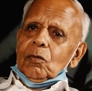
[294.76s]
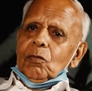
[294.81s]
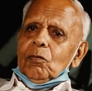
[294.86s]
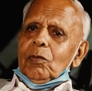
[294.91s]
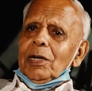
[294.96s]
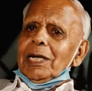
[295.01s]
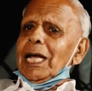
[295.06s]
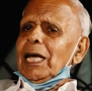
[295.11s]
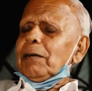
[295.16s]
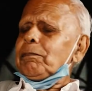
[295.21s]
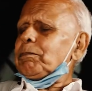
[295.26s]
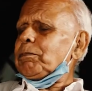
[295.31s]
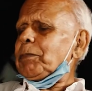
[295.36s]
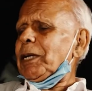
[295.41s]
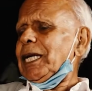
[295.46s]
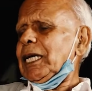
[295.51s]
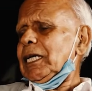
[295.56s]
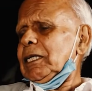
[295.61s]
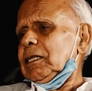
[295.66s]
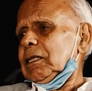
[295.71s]
Well, I
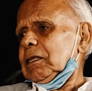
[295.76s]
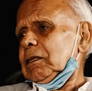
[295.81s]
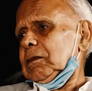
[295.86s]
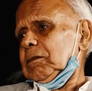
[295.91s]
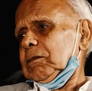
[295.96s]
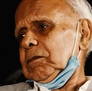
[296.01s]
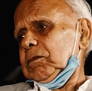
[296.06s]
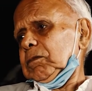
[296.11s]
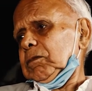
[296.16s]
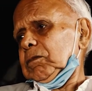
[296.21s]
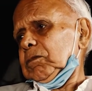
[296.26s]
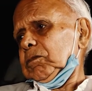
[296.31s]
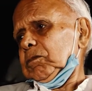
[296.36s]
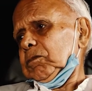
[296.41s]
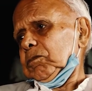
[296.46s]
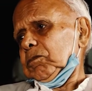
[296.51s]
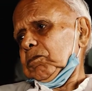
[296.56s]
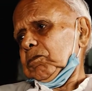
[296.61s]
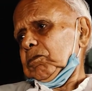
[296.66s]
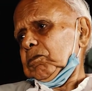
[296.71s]
played,
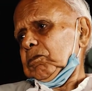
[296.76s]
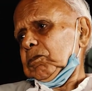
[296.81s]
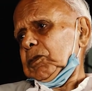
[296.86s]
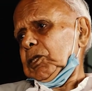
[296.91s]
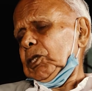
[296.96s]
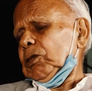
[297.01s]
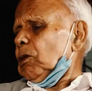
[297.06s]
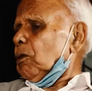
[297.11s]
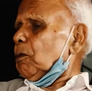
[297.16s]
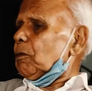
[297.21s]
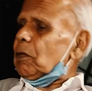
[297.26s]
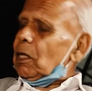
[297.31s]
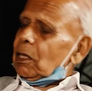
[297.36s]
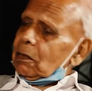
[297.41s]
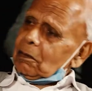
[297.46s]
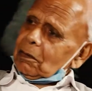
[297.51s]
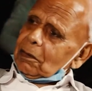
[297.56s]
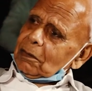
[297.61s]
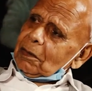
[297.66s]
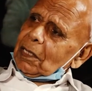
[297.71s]

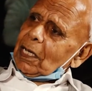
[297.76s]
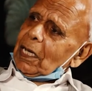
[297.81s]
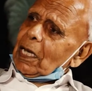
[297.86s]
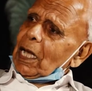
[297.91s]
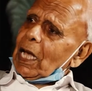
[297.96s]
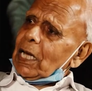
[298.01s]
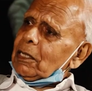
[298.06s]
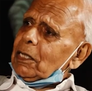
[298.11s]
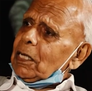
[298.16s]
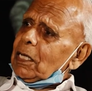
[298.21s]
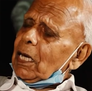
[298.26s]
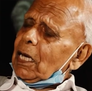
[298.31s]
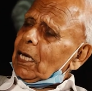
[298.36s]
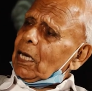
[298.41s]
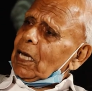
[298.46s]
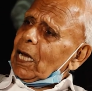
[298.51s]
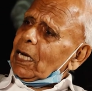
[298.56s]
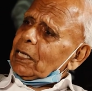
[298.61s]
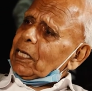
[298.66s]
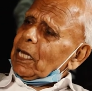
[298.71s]

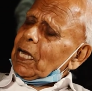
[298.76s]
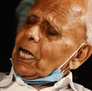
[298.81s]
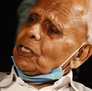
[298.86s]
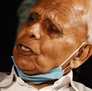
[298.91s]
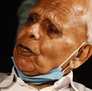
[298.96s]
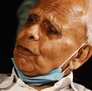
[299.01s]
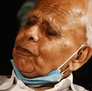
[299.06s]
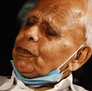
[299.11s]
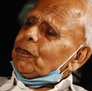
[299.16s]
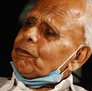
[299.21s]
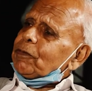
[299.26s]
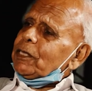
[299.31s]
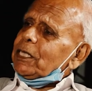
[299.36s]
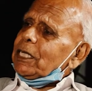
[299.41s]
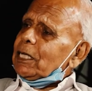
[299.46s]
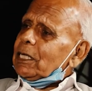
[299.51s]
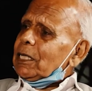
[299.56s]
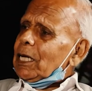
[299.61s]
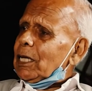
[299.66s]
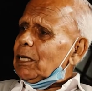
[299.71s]
at the age of
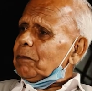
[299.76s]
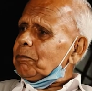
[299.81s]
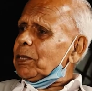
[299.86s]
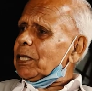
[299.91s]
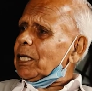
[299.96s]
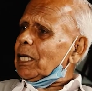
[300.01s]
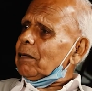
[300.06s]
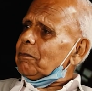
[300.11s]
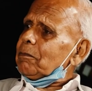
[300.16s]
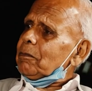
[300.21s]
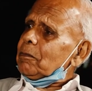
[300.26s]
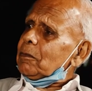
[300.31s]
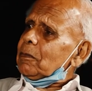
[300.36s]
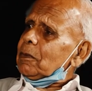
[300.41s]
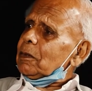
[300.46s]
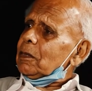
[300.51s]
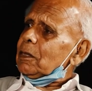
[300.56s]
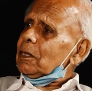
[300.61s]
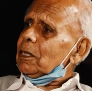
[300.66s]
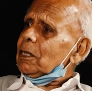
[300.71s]
15, I became
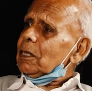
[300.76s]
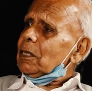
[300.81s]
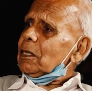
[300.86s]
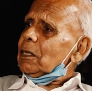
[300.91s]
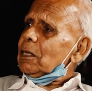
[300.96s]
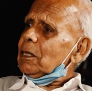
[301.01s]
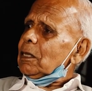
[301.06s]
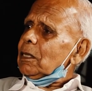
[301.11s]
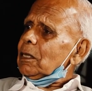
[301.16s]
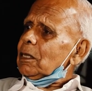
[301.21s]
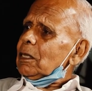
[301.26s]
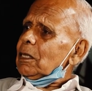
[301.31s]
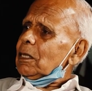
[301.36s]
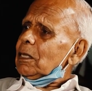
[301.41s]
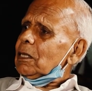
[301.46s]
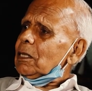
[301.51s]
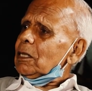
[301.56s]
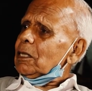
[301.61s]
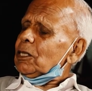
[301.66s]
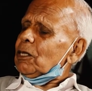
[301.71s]

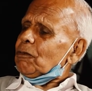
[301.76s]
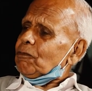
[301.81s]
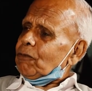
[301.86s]
the